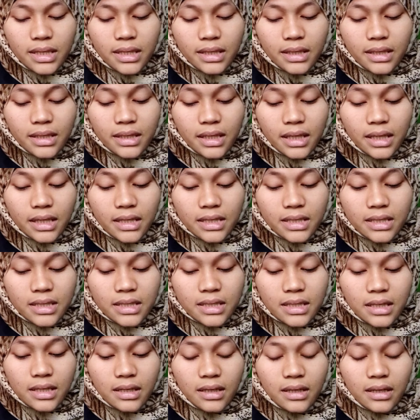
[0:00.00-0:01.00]

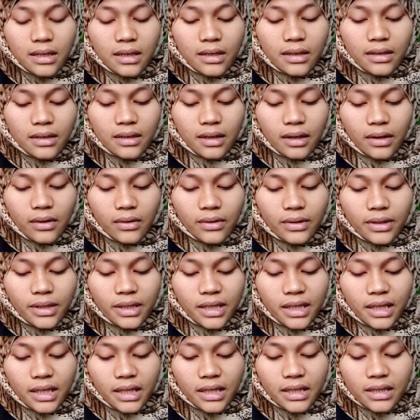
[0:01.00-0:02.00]
against Dragon
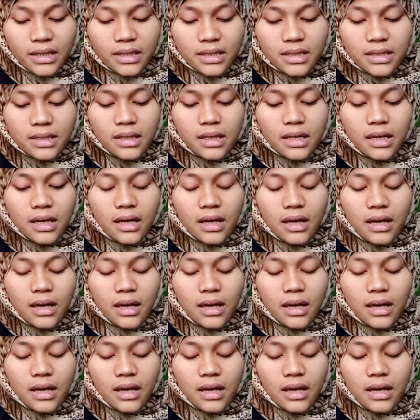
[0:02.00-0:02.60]
Keynes